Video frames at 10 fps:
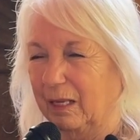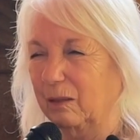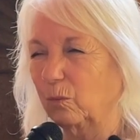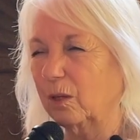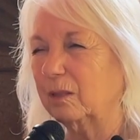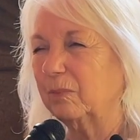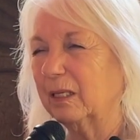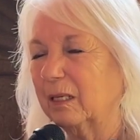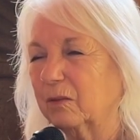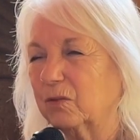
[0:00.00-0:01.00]
And one
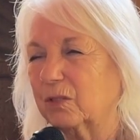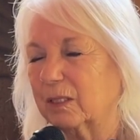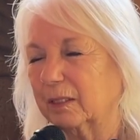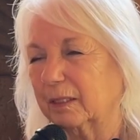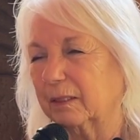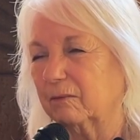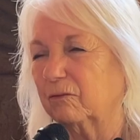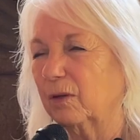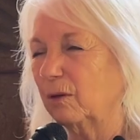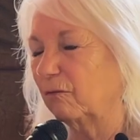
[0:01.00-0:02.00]
begins to
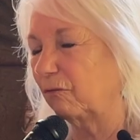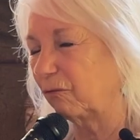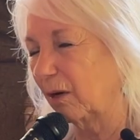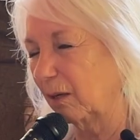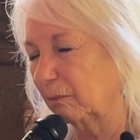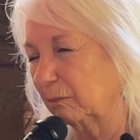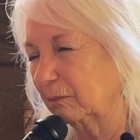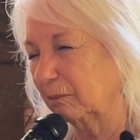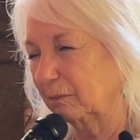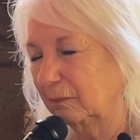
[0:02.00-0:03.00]
live
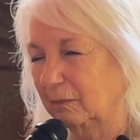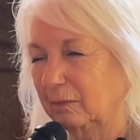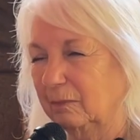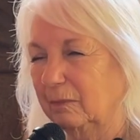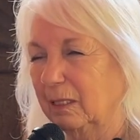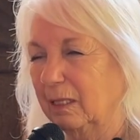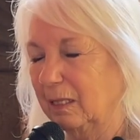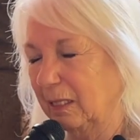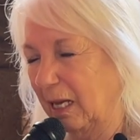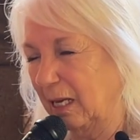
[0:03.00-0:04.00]
from
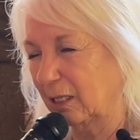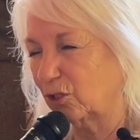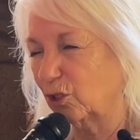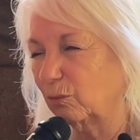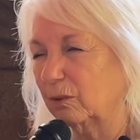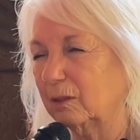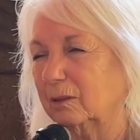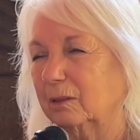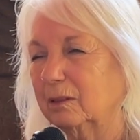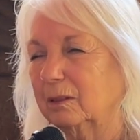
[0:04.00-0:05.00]
the
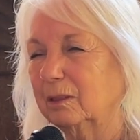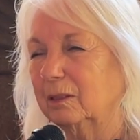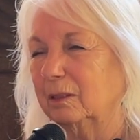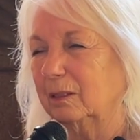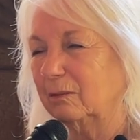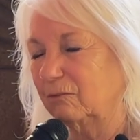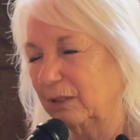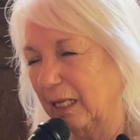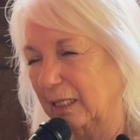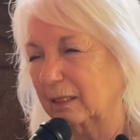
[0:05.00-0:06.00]
actual
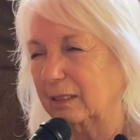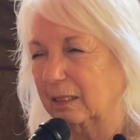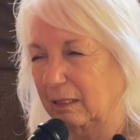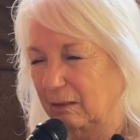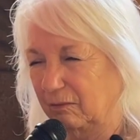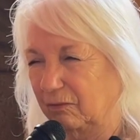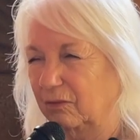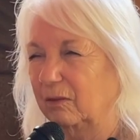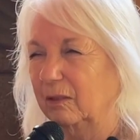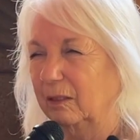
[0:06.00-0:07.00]
reality of
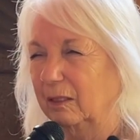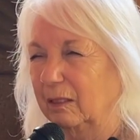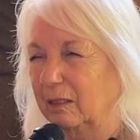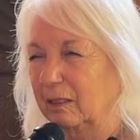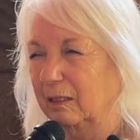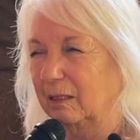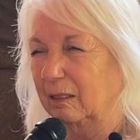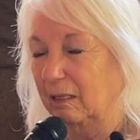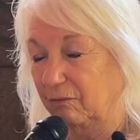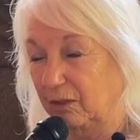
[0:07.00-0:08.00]

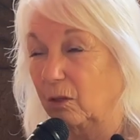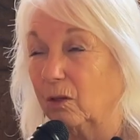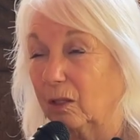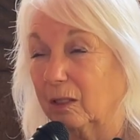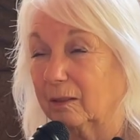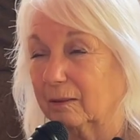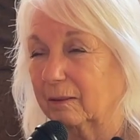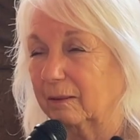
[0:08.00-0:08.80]
it all.